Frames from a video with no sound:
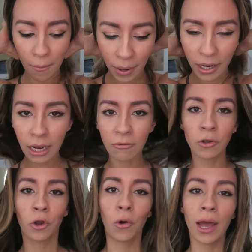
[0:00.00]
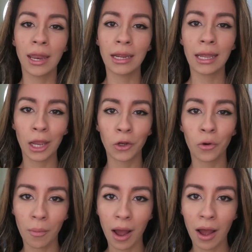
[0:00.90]
But if you go ahead and get
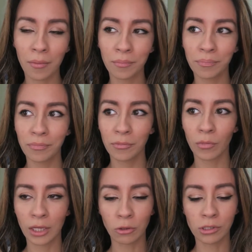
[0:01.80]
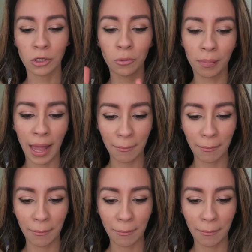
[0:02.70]
your mom like those little